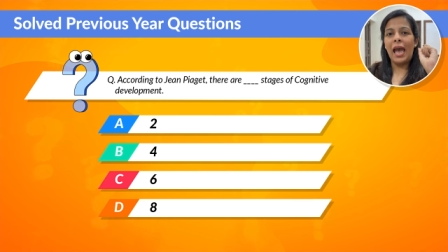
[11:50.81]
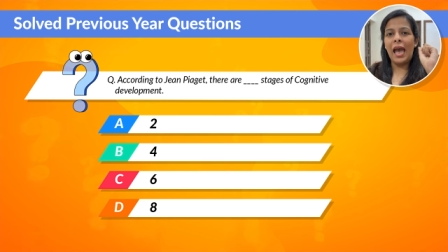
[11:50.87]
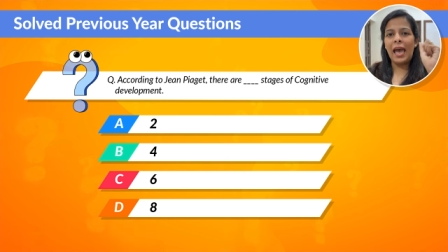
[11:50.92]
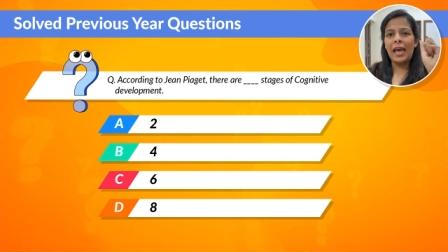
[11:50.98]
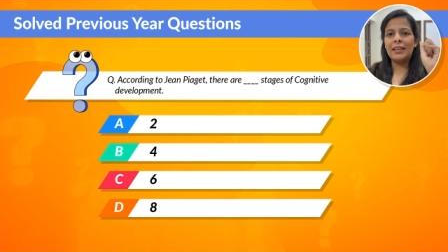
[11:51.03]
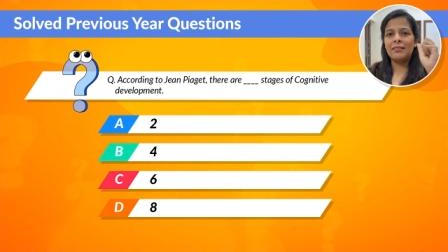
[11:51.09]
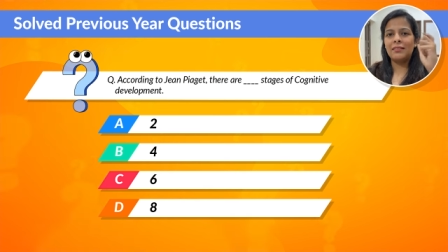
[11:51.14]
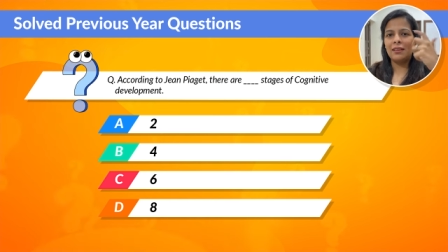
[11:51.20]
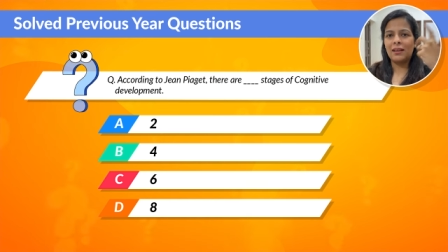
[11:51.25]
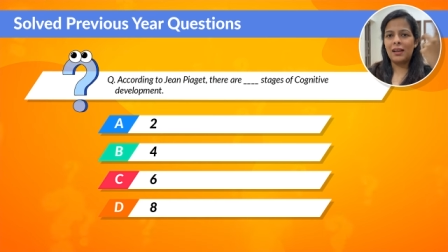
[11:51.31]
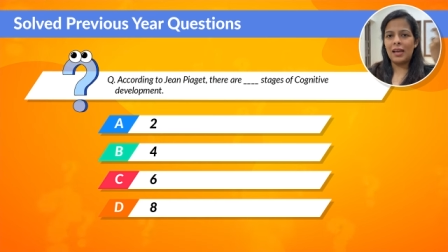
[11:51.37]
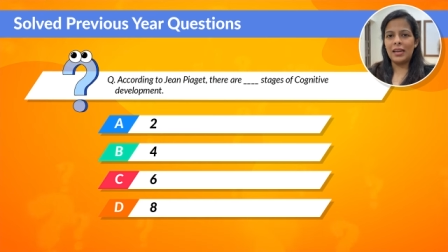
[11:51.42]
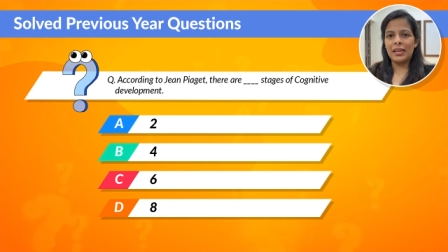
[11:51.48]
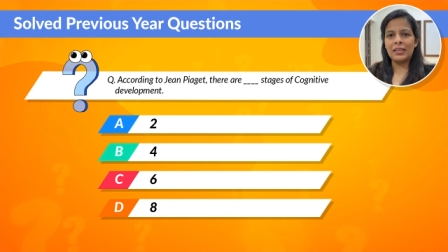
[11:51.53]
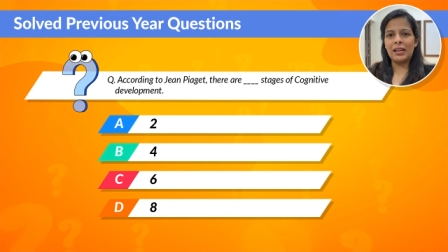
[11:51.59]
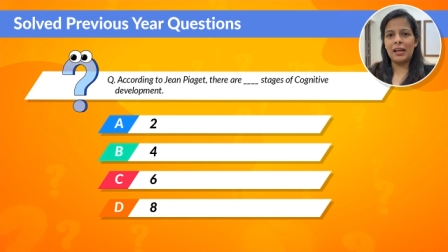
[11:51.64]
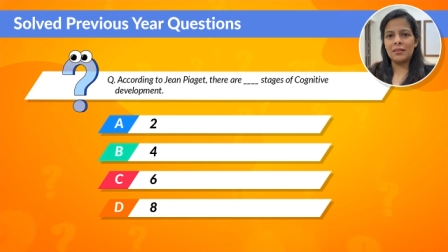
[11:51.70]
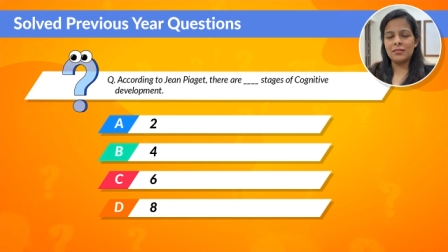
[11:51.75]
And the
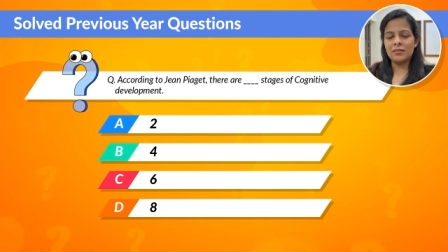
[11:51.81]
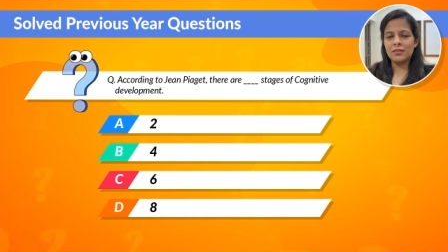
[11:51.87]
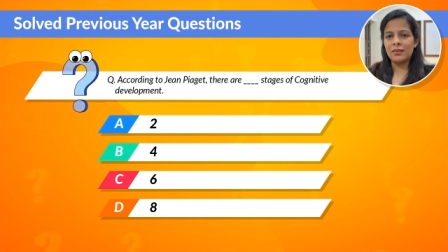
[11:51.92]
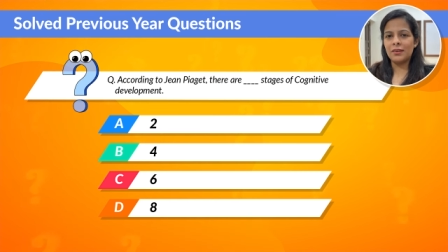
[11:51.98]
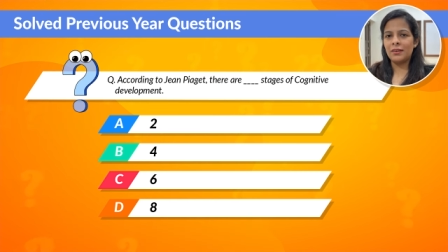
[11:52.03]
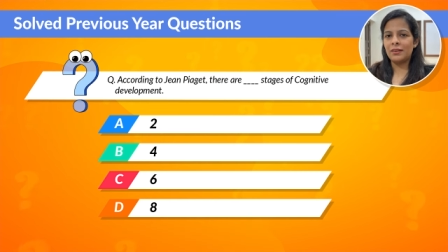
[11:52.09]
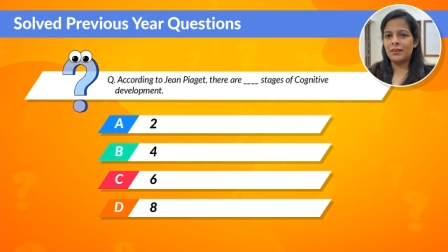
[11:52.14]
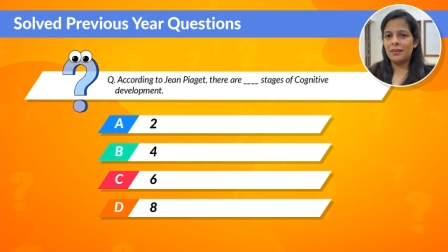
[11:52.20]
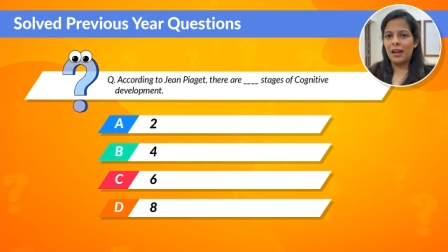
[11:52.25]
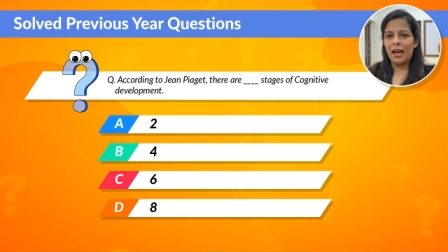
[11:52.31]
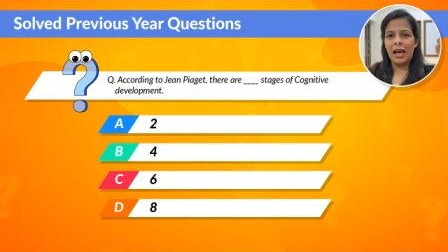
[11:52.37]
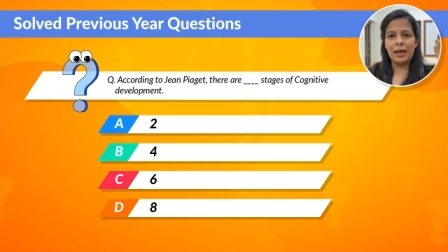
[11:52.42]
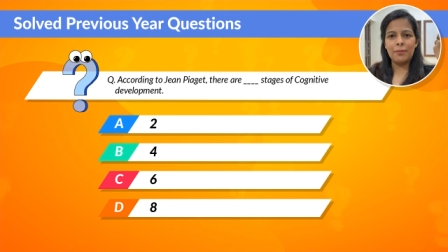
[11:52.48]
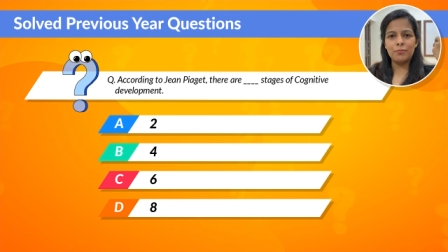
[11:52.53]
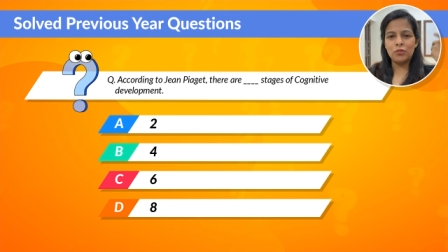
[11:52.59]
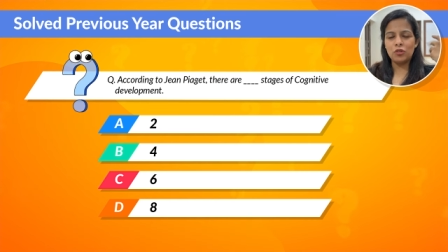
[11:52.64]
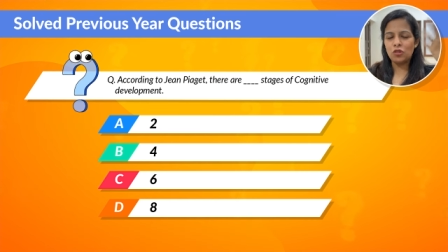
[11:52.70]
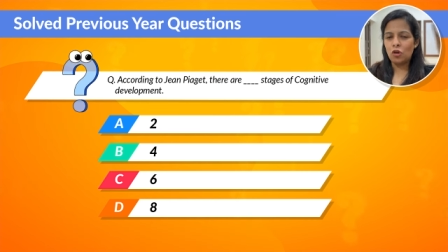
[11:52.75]
correct answer,
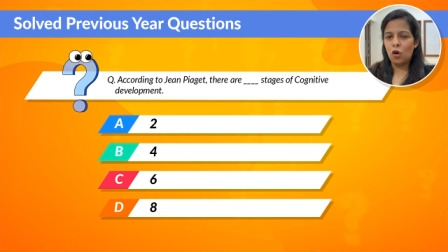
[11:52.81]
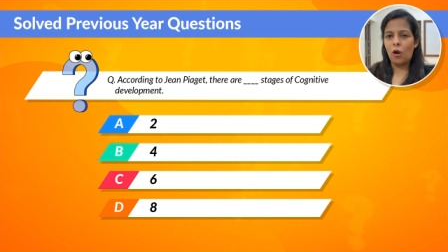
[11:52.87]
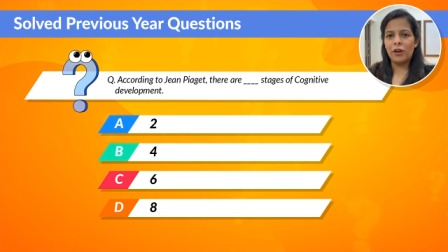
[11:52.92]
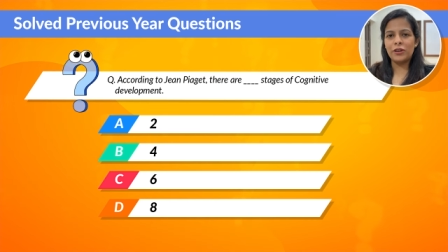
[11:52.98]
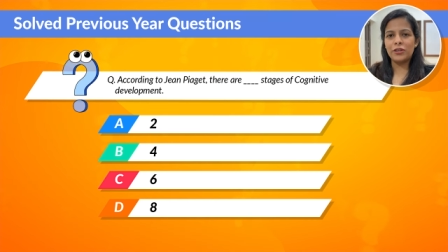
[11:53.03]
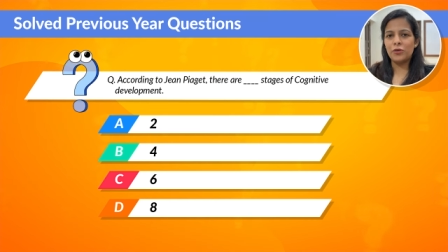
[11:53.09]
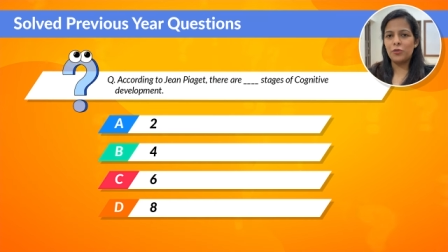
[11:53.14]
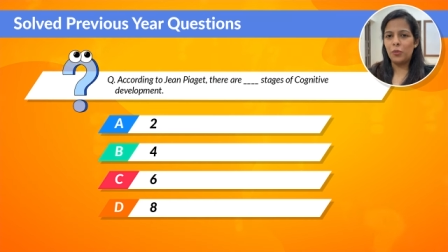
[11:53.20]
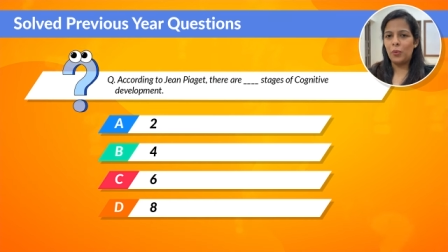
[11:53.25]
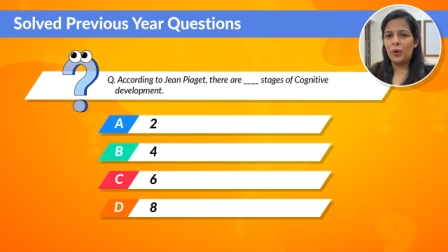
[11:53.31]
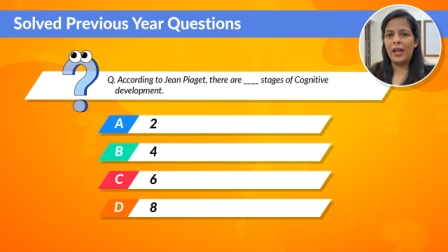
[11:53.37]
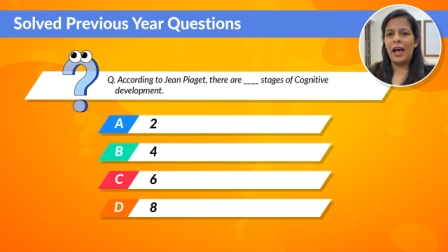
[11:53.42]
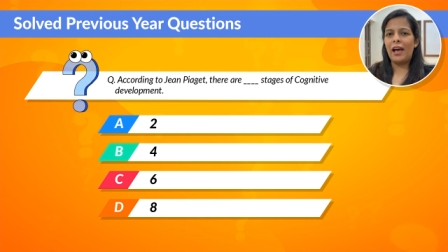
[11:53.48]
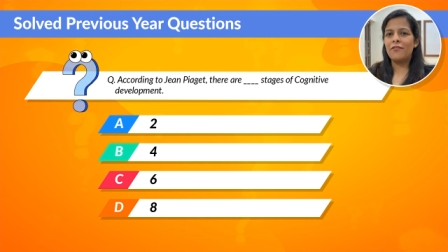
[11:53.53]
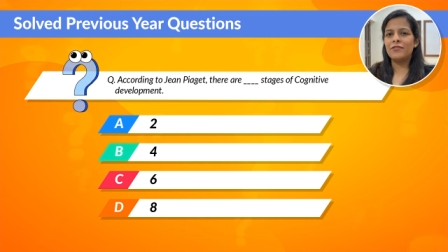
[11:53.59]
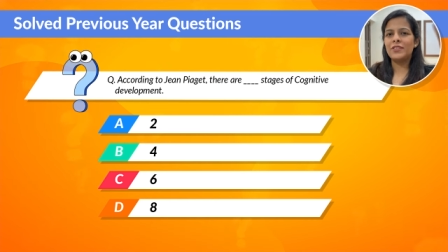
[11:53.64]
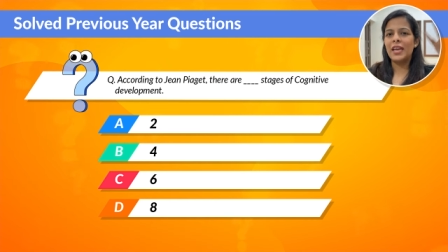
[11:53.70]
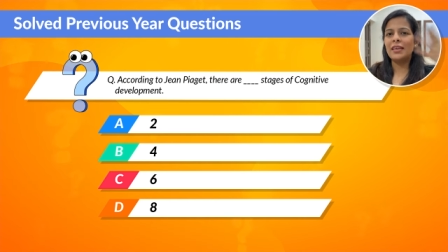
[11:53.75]
I'm sure you would
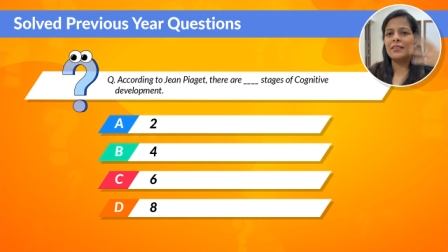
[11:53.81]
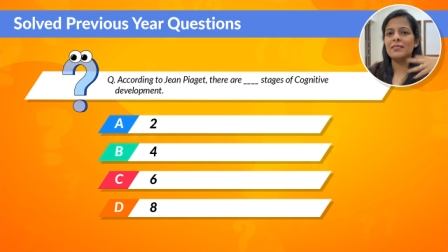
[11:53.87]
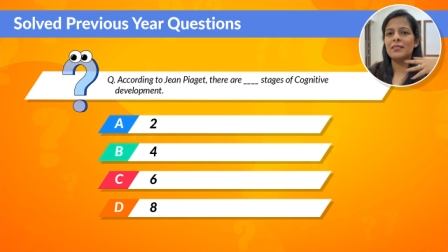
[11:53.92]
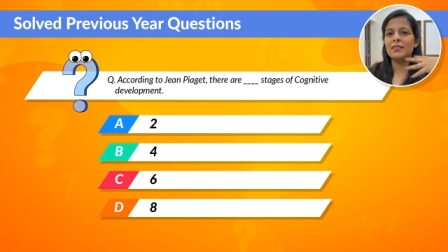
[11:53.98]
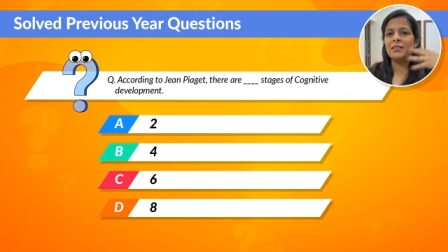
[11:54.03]
have guessed,